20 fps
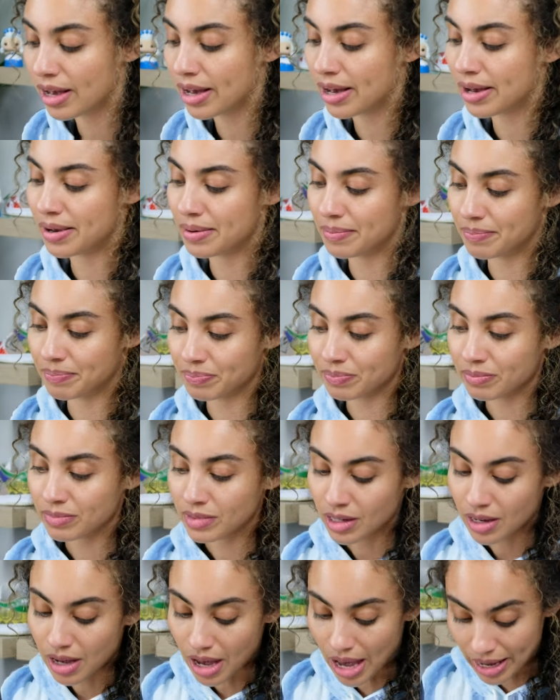
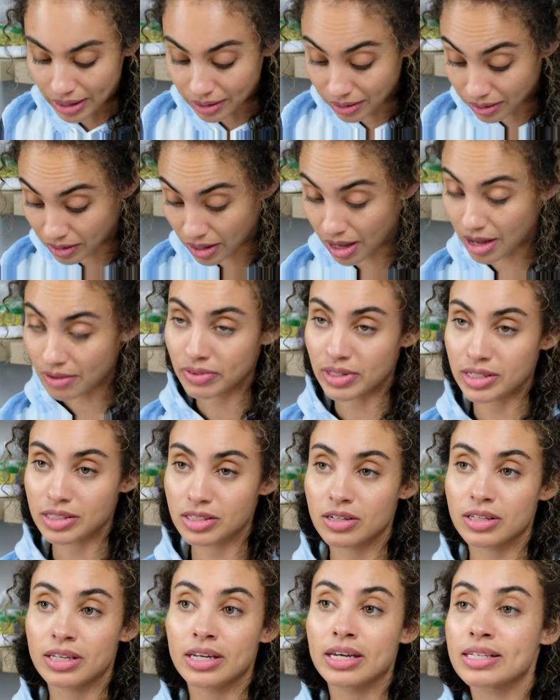I love this
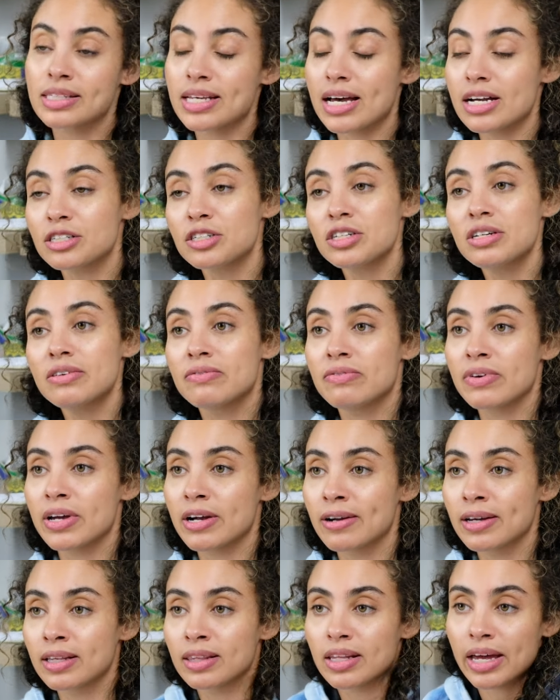hoodie. It's actually
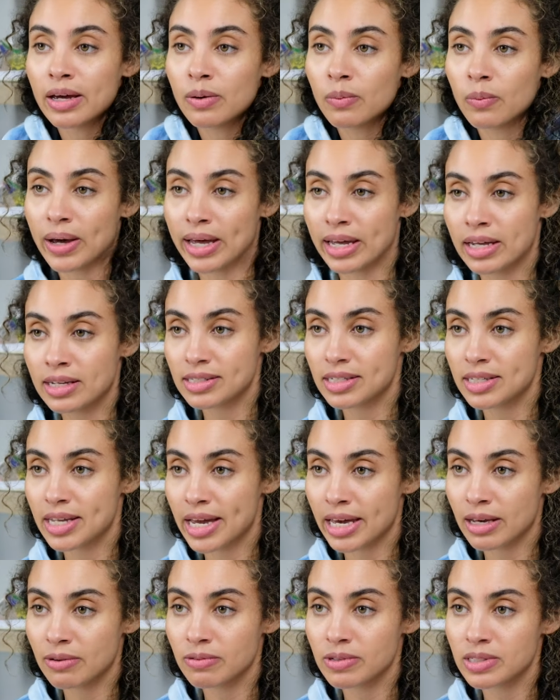very lightweight. Today it